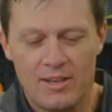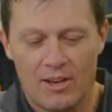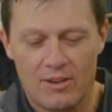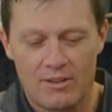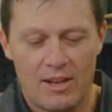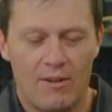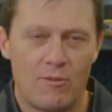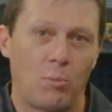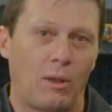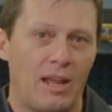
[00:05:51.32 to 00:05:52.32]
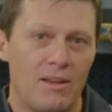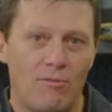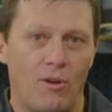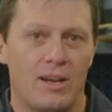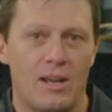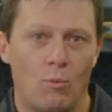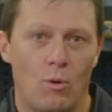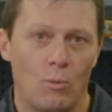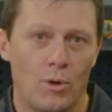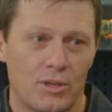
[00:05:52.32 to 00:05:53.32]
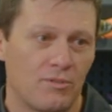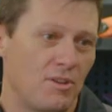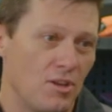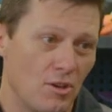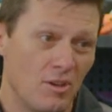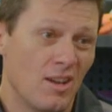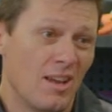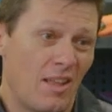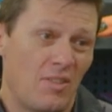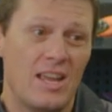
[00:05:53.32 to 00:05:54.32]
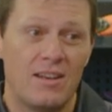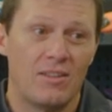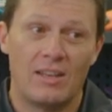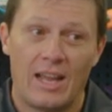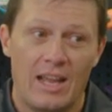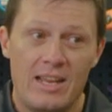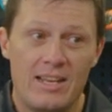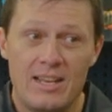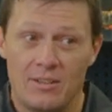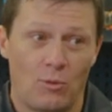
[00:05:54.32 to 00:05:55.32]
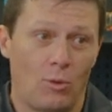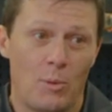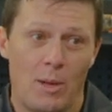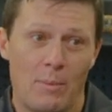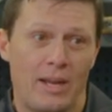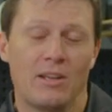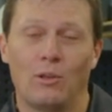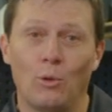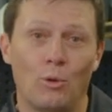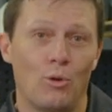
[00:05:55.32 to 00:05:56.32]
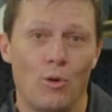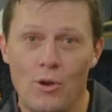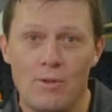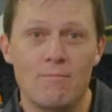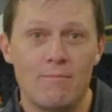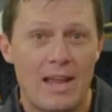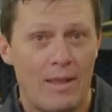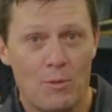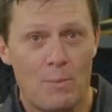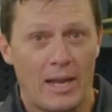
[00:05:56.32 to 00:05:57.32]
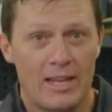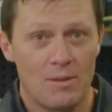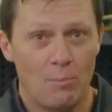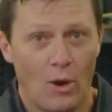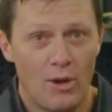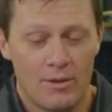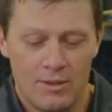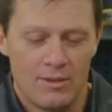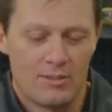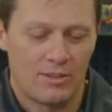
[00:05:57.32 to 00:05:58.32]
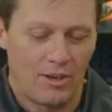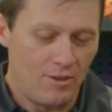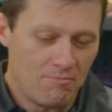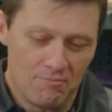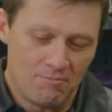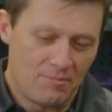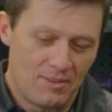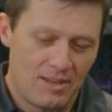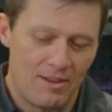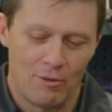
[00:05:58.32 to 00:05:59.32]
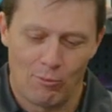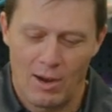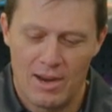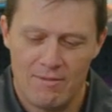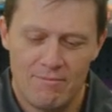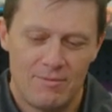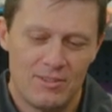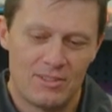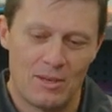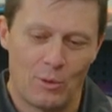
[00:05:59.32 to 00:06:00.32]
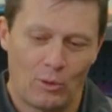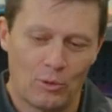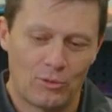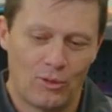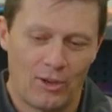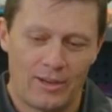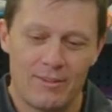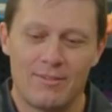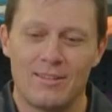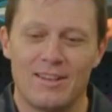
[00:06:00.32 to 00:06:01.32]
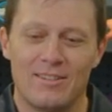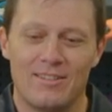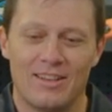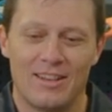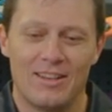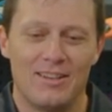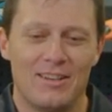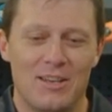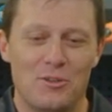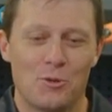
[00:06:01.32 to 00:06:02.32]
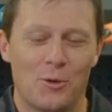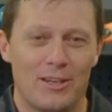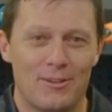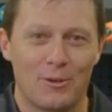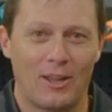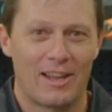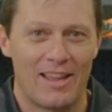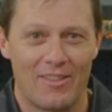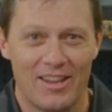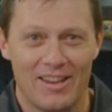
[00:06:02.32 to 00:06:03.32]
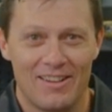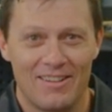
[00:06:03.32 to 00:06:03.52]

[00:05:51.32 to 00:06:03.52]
know, go and have a play, find out what works for you. At the end of the day, it's all about making it look good out the back of your boat. So give it a run, see what it looks like, and enjoy. Good luck out there.